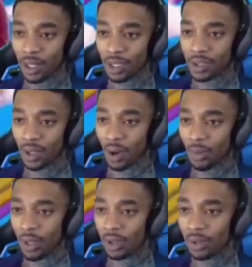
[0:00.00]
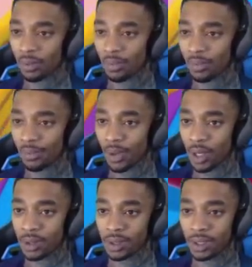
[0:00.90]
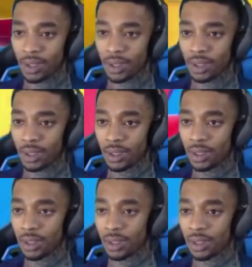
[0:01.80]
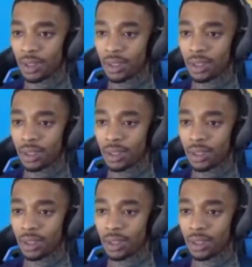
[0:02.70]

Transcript: No, don't wait. You're supposed to get to the other side before they do.